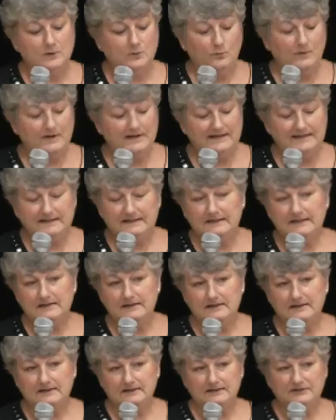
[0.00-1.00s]
we
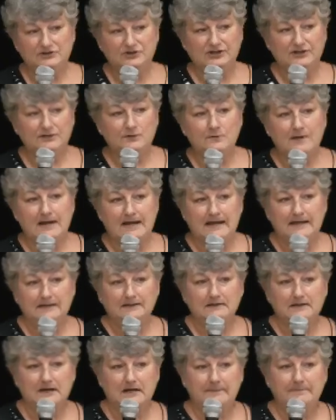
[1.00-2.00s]

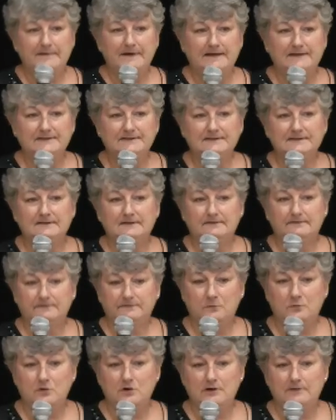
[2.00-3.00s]
generate a bus
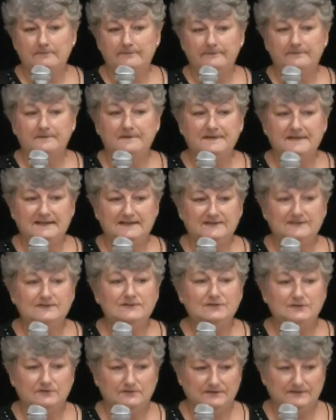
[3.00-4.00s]
form for these
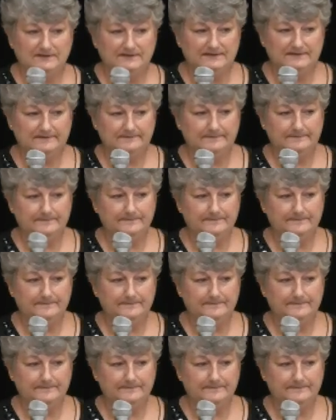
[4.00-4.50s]
students.